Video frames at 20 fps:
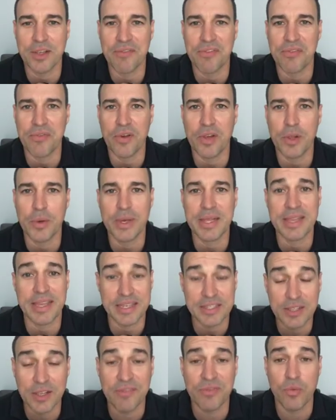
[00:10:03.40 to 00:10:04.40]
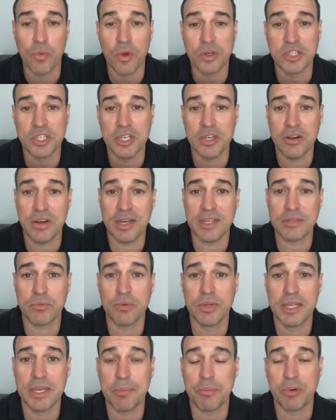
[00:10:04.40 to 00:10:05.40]
a lot for following. Thanks a lot for watching, guys.
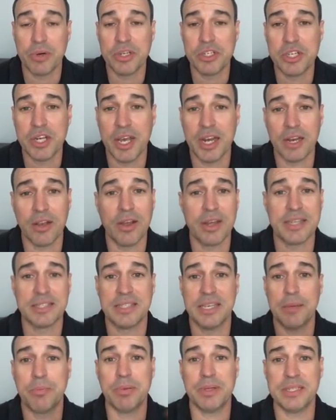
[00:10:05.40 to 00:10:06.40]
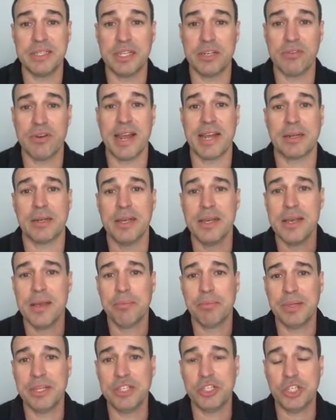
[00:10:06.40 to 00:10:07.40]
Really appreciate it. Like I said, please interact,
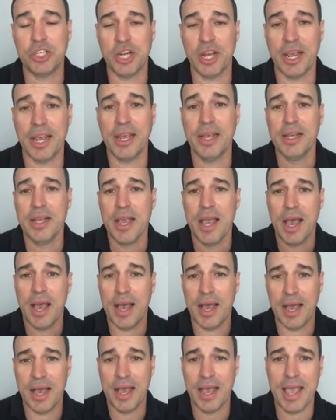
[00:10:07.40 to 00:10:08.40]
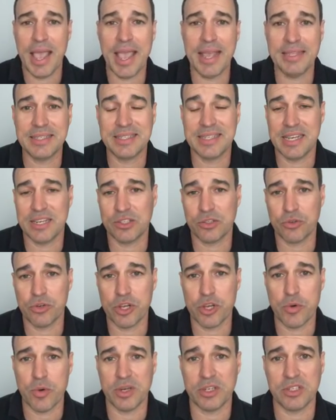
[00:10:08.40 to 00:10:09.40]
please share, and send us through
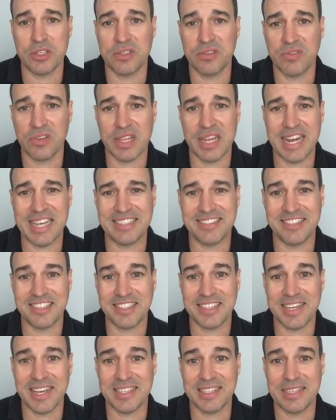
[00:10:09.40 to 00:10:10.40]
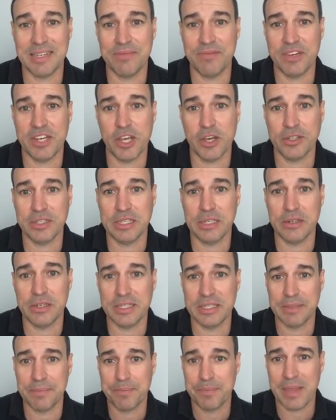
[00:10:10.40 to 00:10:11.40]
your questions for the next Just Ask Tim video
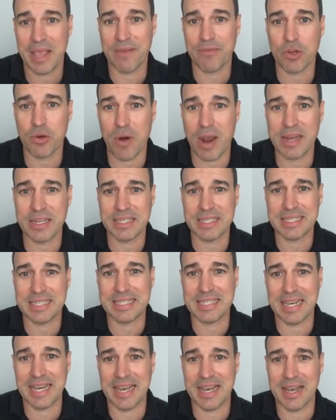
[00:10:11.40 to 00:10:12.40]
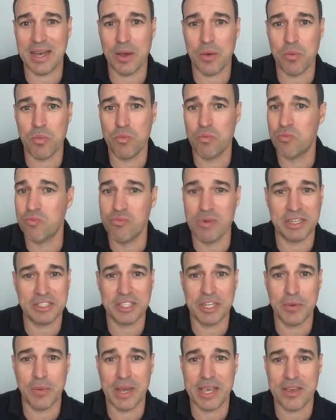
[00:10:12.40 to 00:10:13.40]
series. Have a great
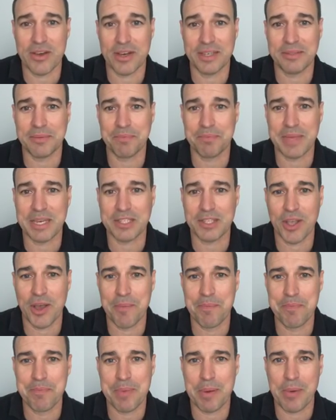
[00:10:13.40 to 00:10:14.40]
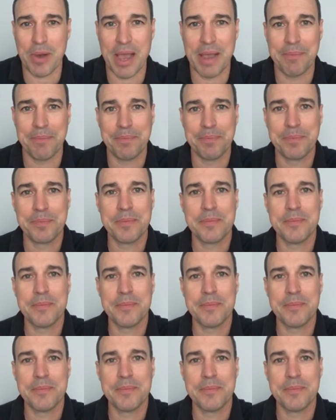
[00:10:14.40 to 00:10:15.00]
rest of your week, guys. Thanks a lot. Bye-bye.